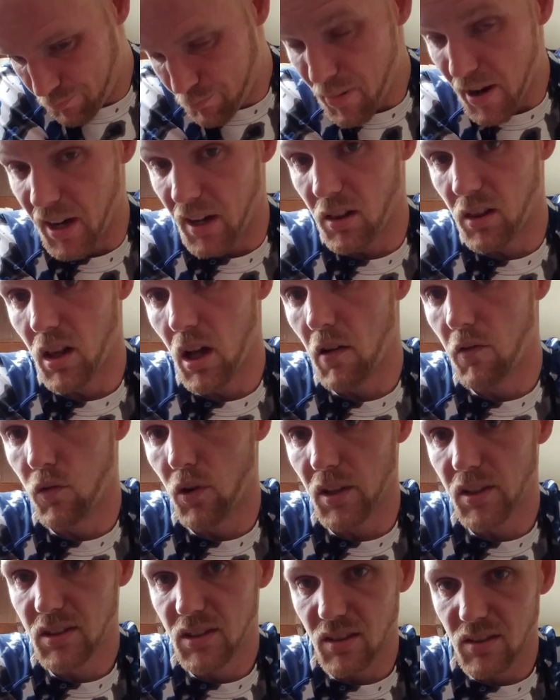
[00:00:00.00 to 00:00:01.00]
been in love
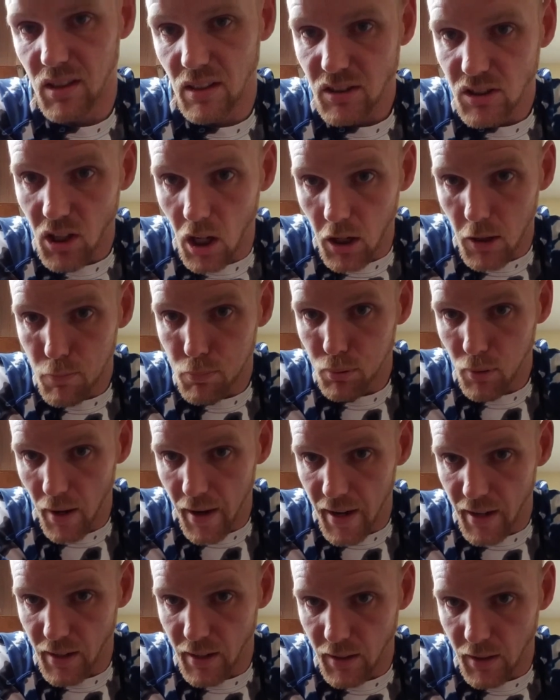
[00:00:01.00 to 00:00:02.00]
with since I started
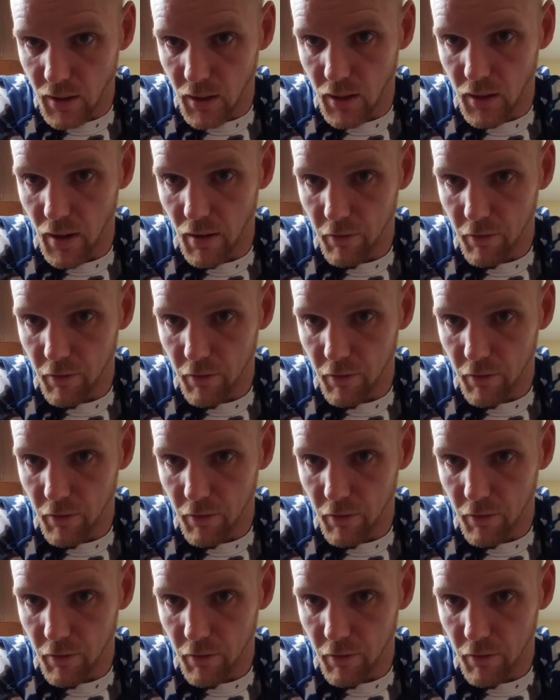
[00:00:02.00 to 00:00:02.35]
playing again.